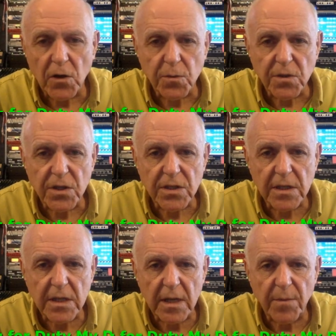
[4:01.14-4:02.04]
Theirs was
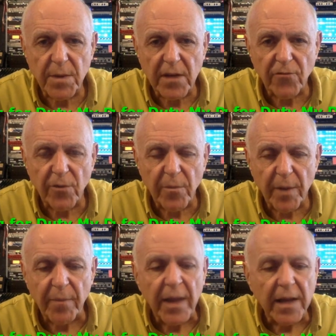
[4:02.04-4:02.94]
just a teeny bit different,
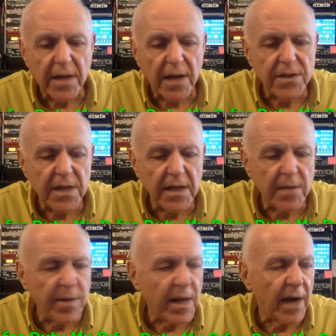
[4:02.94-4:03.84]
but does need
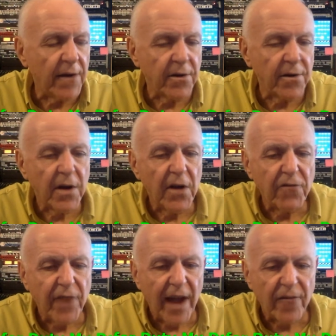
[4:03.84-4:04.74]
to be under
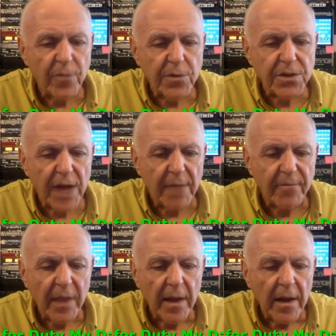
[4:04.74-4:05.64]
5%.
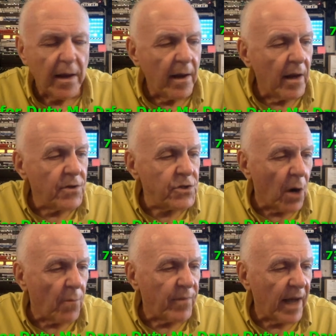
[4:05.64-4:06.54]

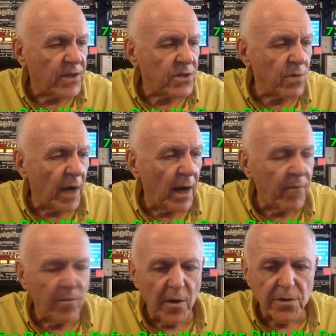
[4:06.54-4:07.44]
So that's
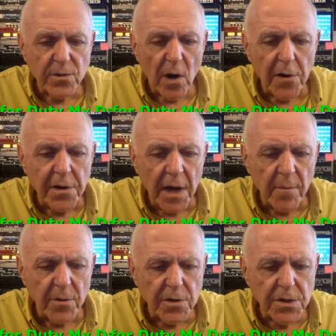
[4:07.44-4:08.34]
those are our
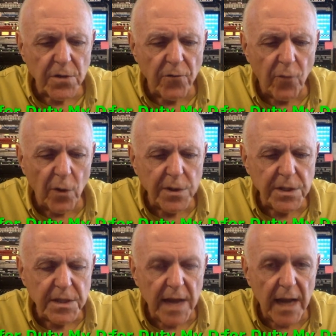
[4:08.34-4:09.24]
numbers for
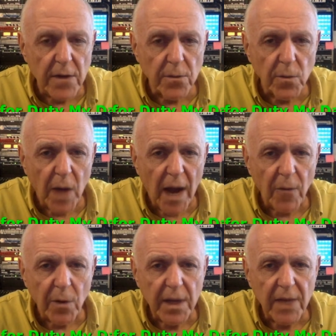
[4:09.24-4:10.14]
today.
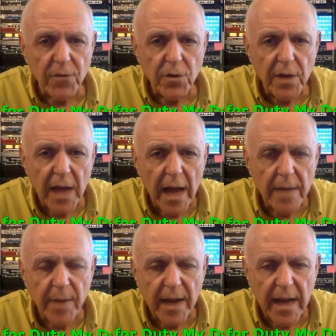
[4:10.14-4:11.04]
I will give you the
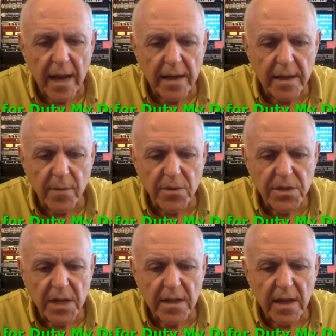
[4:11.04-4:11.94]
county-by-county
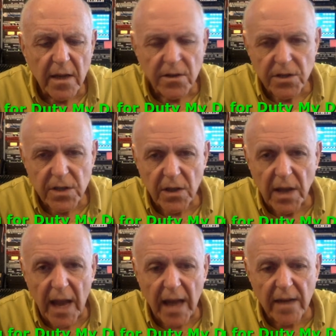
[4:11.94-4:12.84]
numbers at
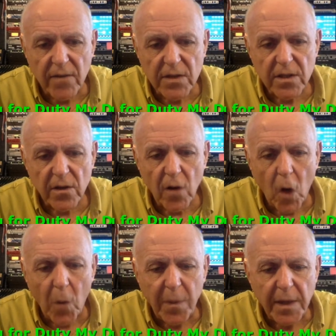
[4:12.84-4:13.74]
the end of this little
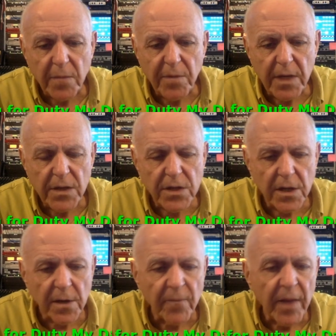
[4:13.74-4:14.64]
opening piece
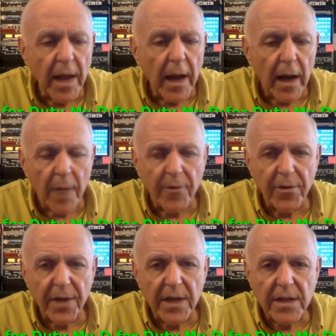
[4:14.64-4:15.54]
here. A couple
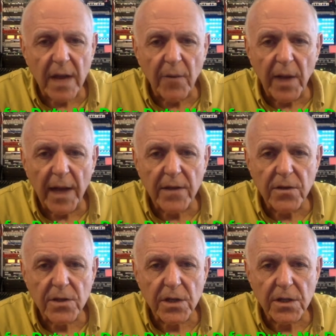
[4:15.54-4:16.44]
of things I would like
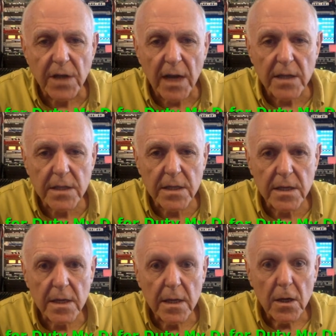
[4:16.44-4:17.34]
to suggest.
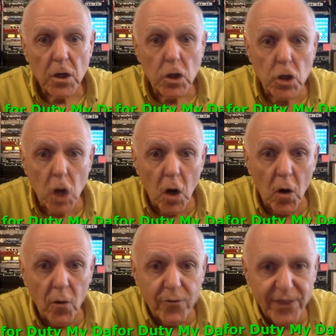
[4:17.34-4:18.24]

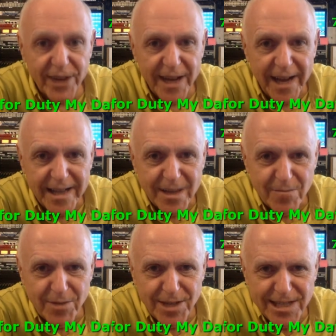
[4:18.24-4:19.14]
Don't forget to
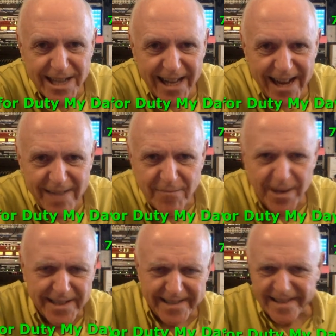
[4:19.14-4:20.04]
push the like
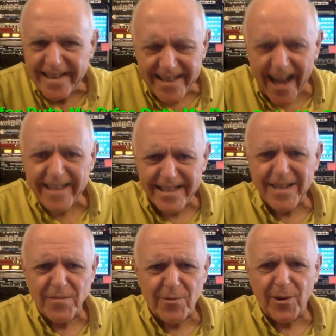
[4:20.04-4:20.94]
button. That's
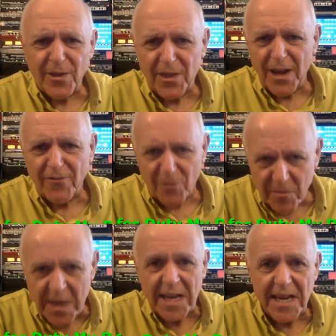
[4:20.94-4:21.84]
an important thing for
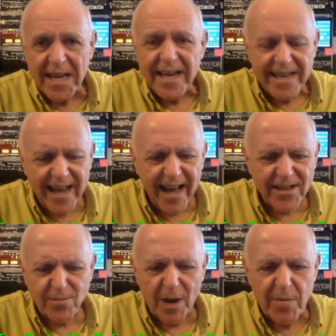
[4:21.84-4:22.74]
me. Yeah,
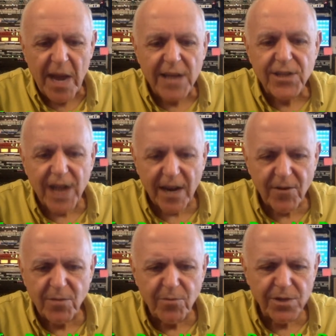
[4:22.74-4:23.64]
that's my paycheck.
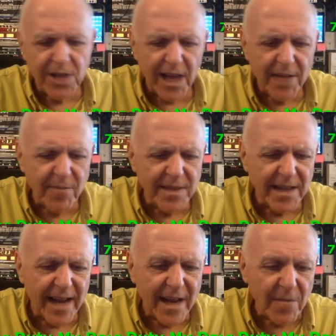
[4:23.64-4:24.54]
You push the like button,
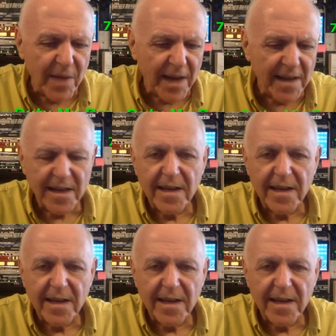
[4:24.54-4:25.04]
and I get paid.